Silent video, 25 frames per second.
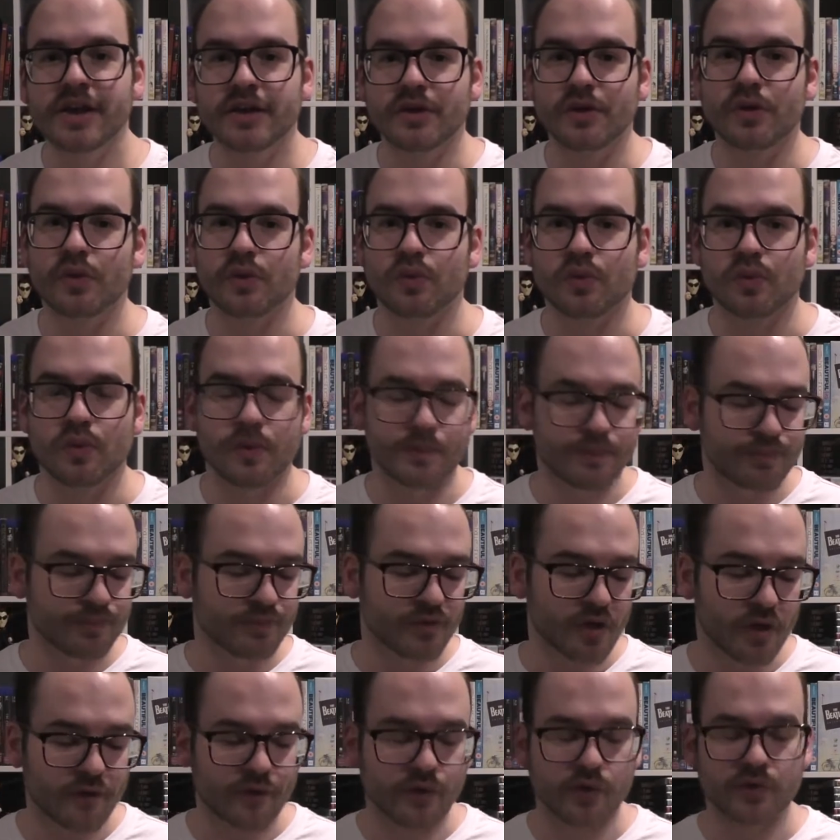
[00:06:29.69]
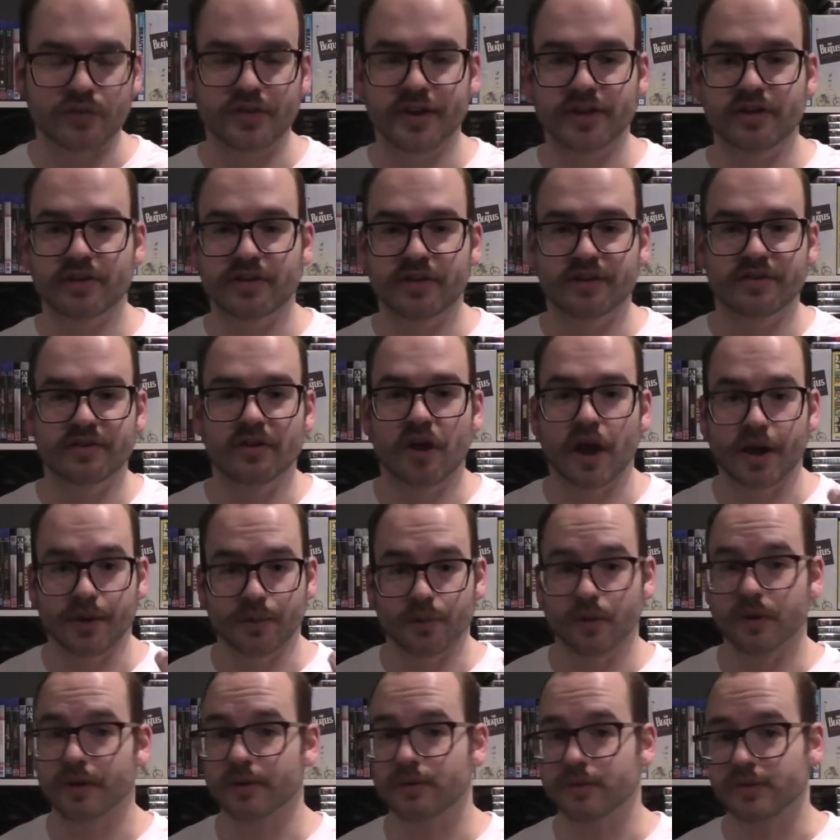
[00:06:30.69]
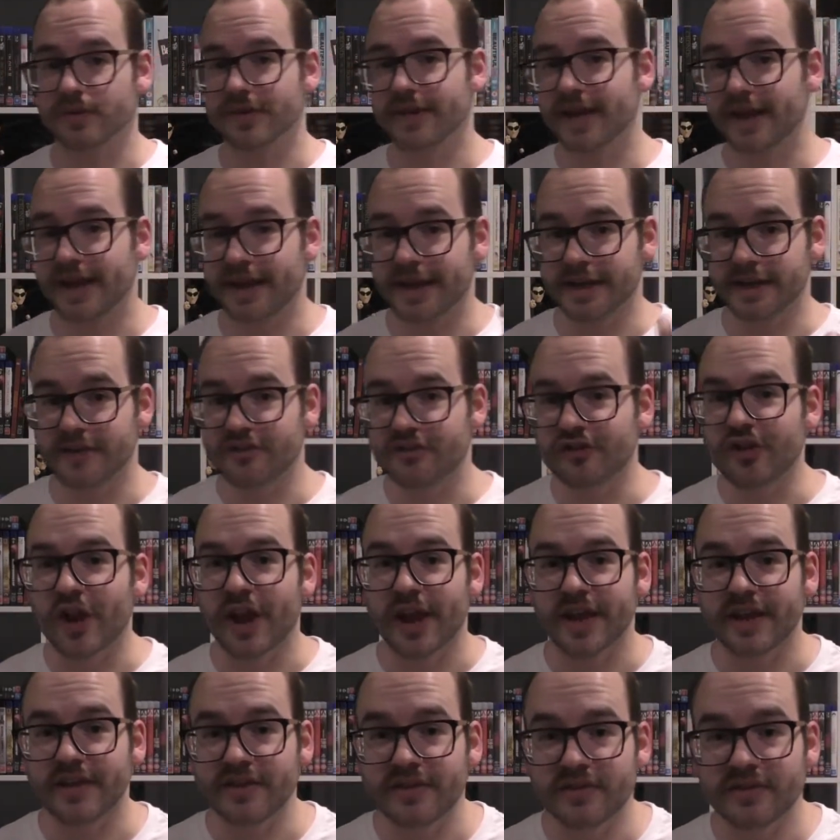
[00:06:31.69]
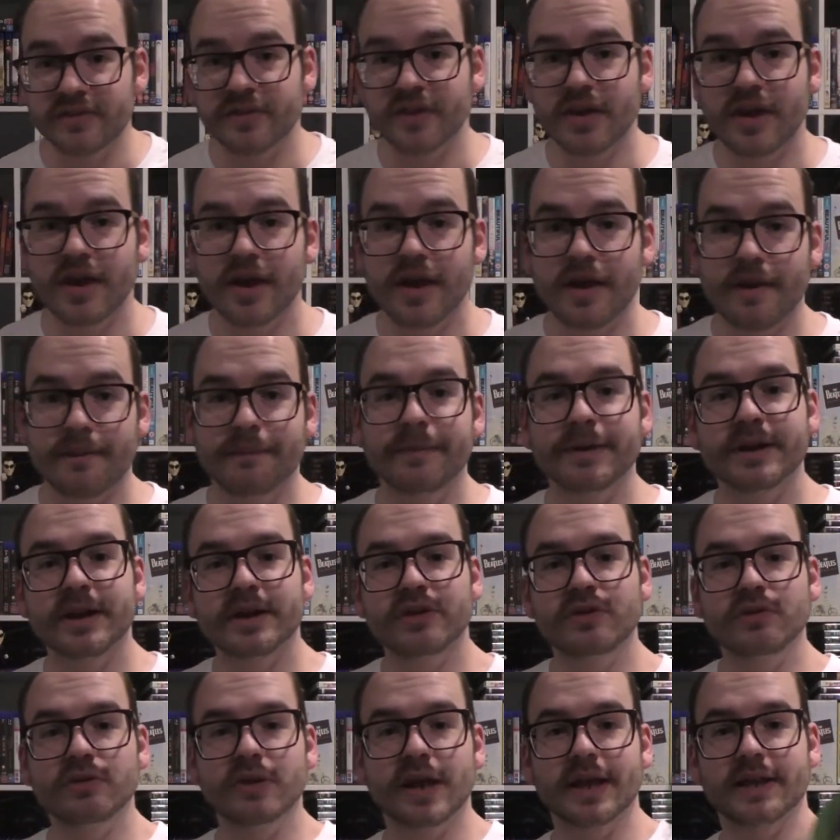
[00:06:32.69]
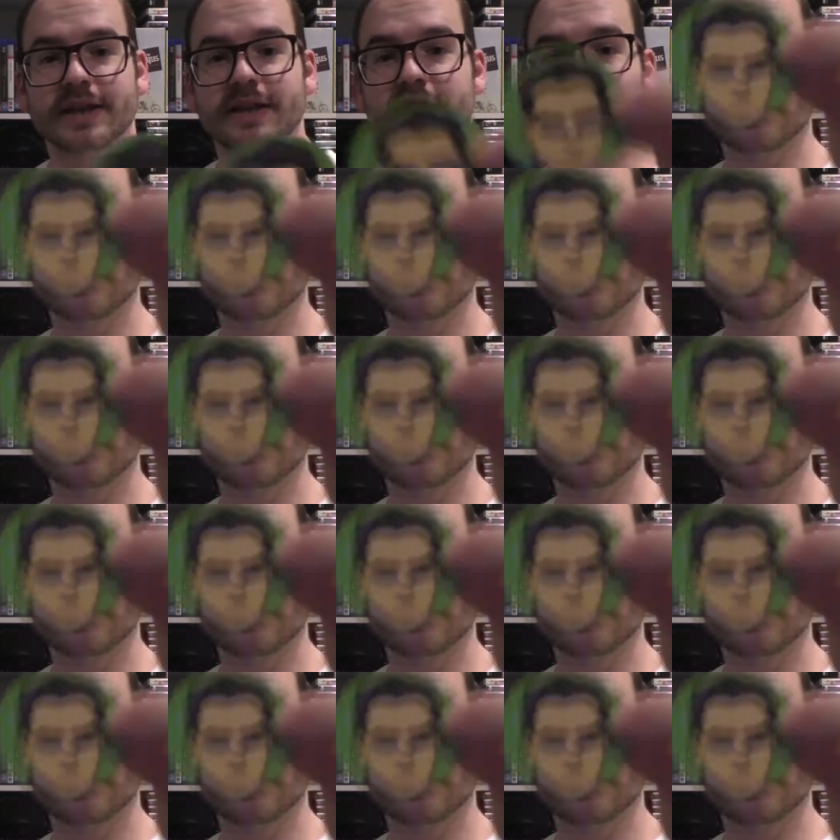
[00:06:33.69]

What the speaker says: No. Of course, that's the side where it would say chase, but I do like the